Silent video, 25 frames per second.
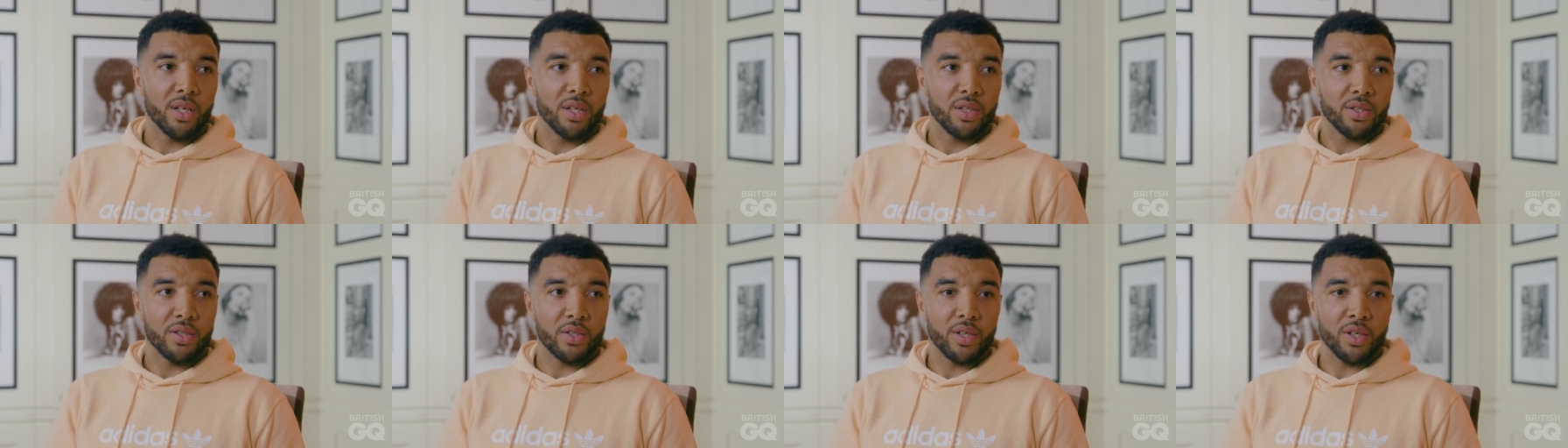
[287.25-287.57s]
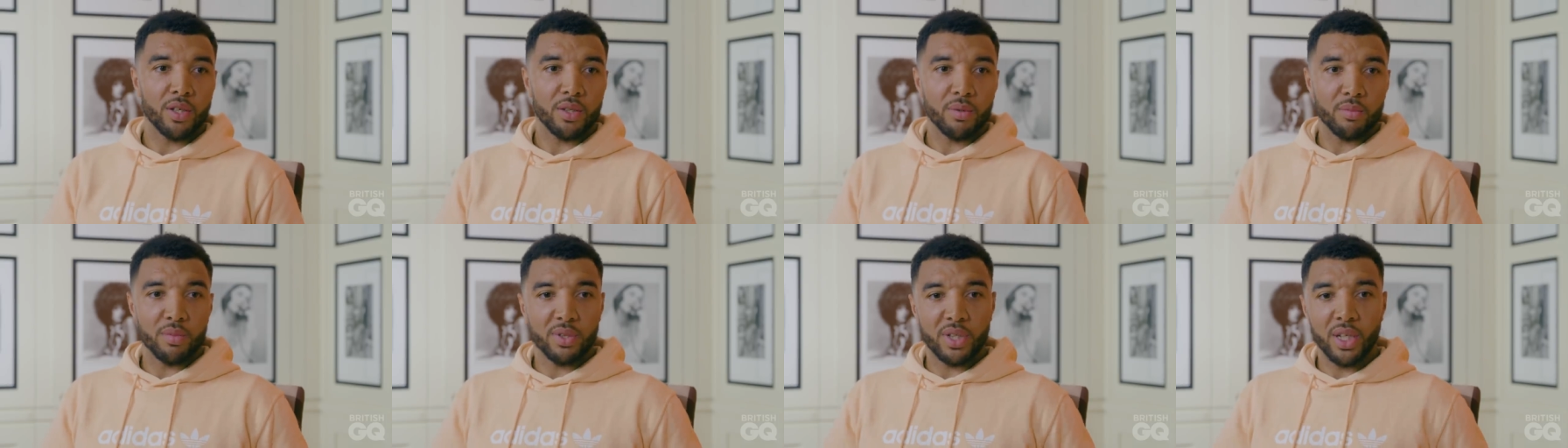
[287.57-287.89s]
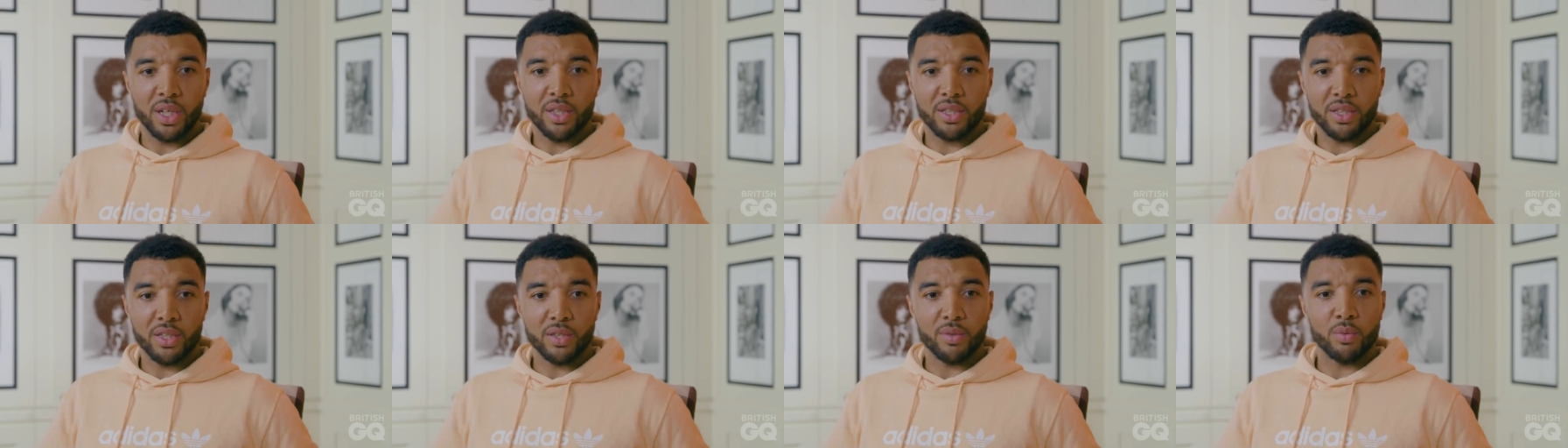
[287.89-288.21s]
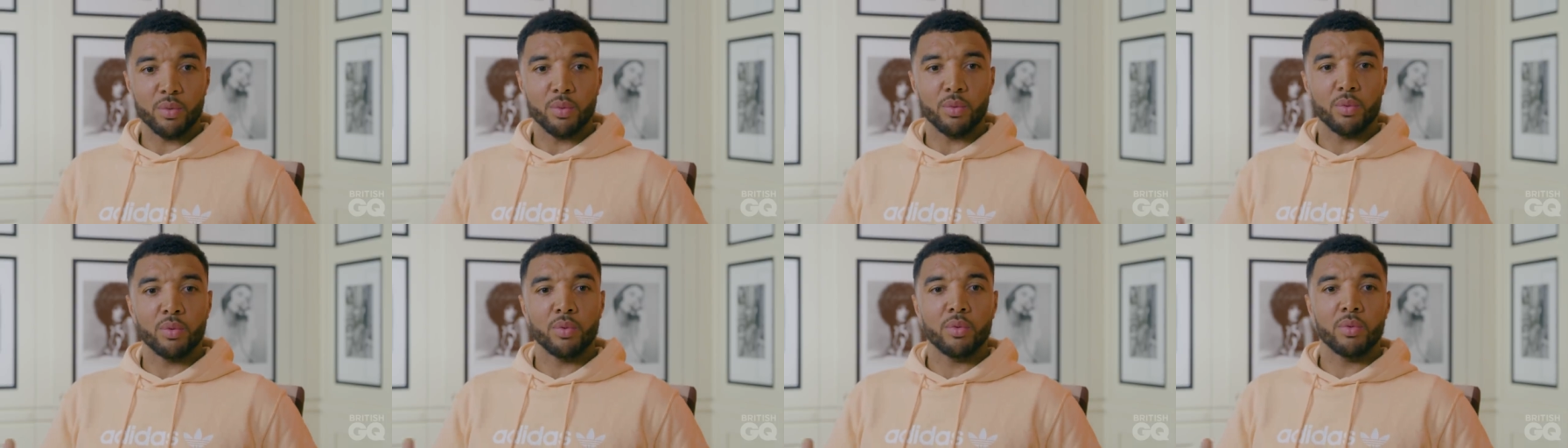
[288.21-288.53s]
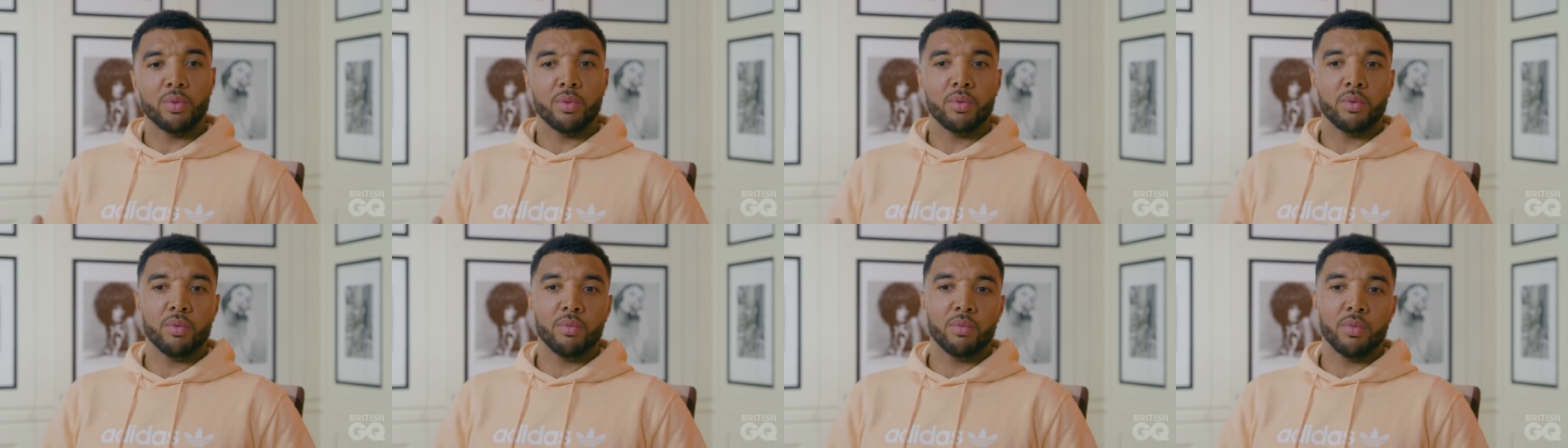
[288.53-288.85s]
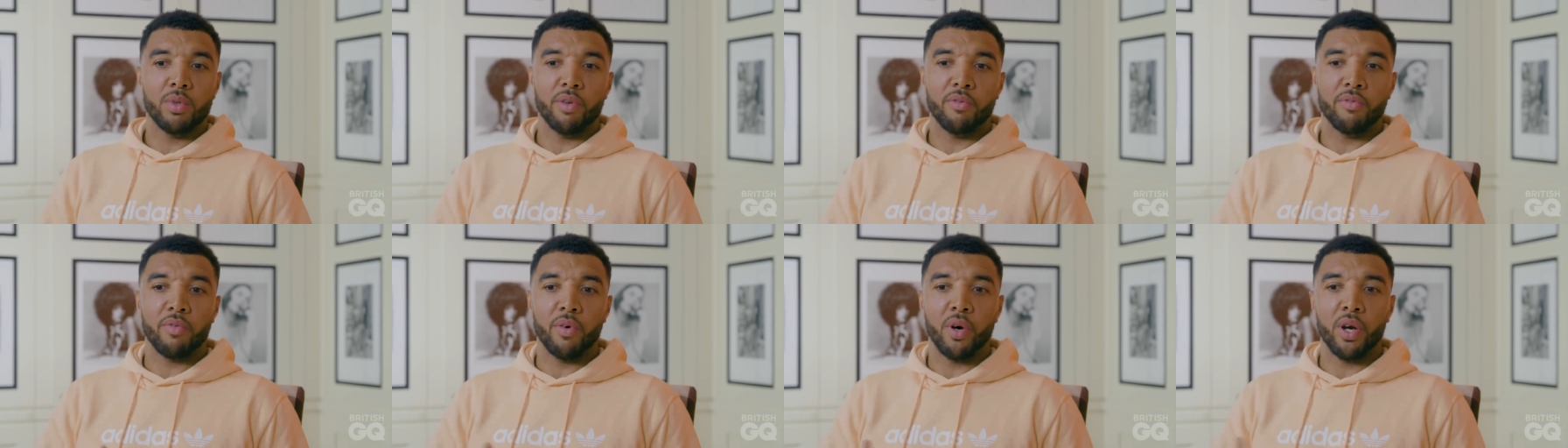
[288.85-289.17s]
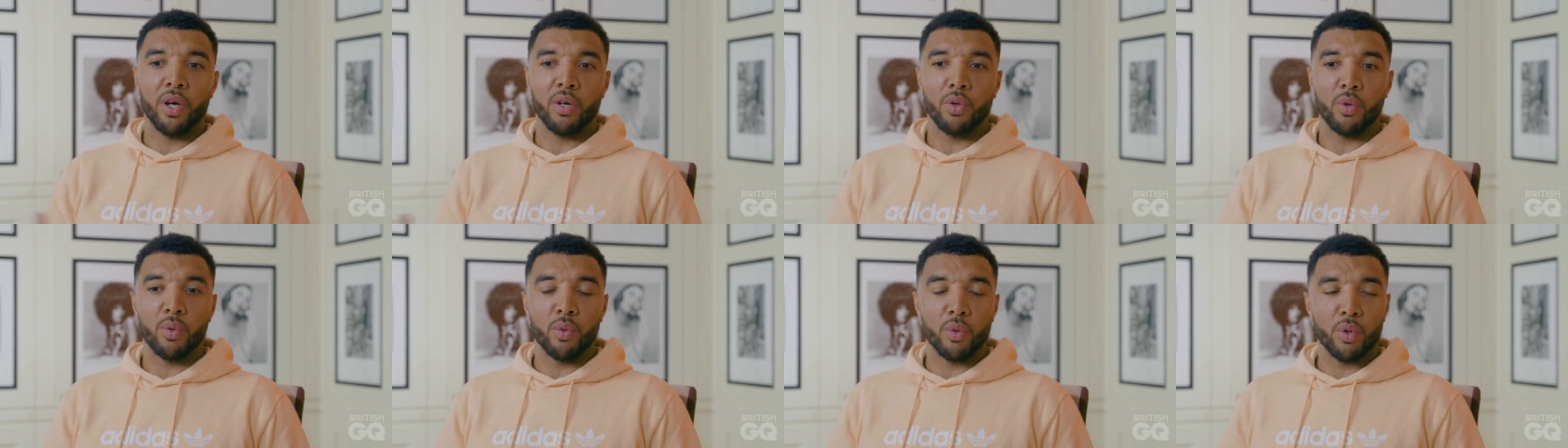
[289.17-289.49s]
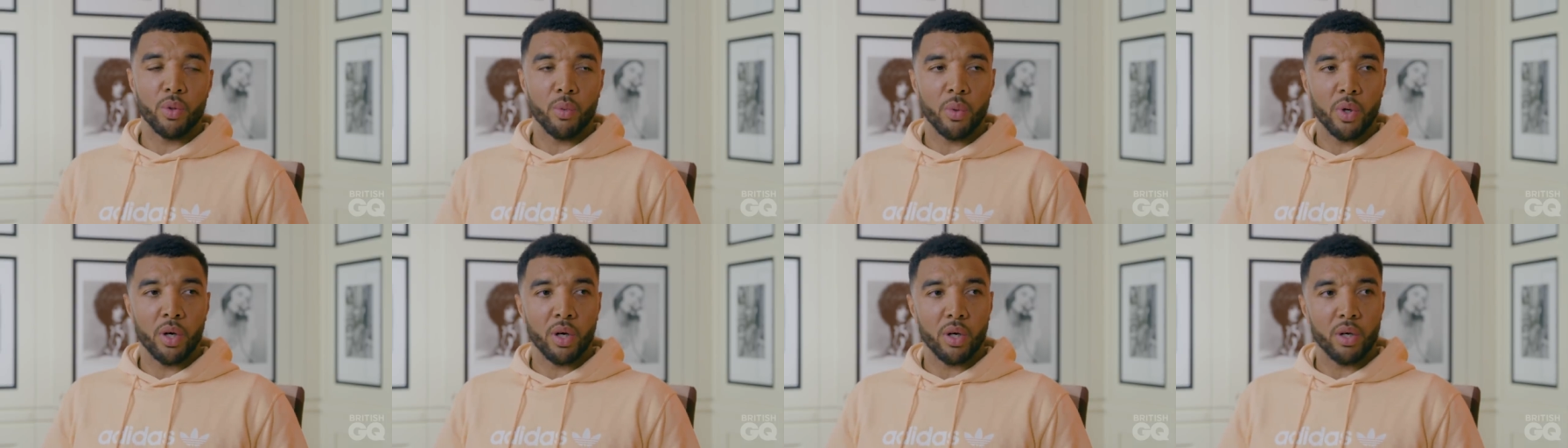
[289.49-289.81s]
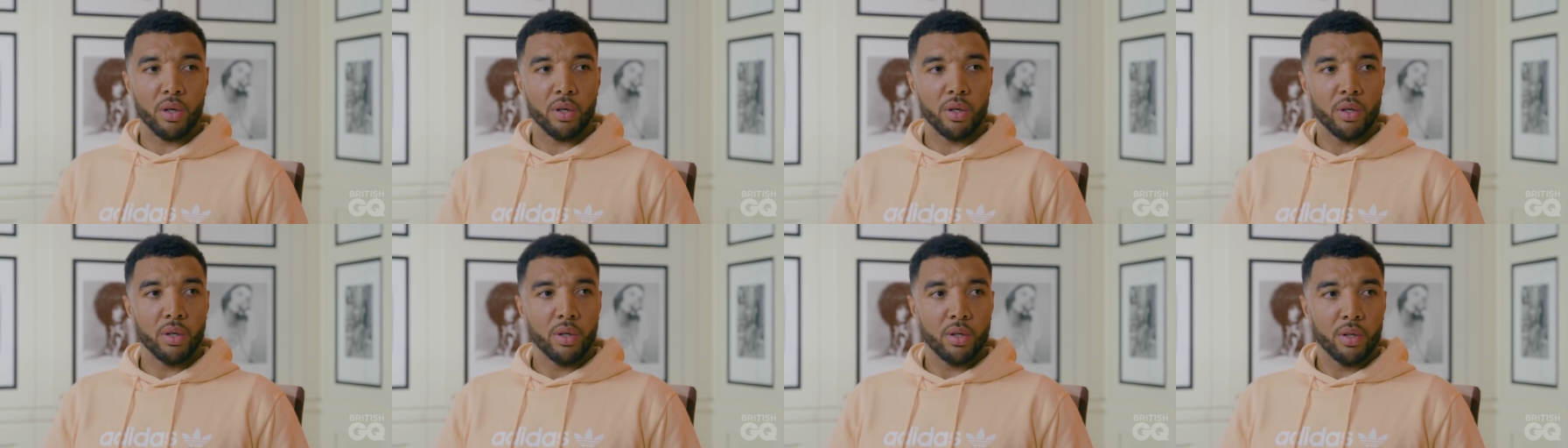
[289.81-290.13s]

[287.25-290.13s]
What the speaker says: Circumstances will define who you are.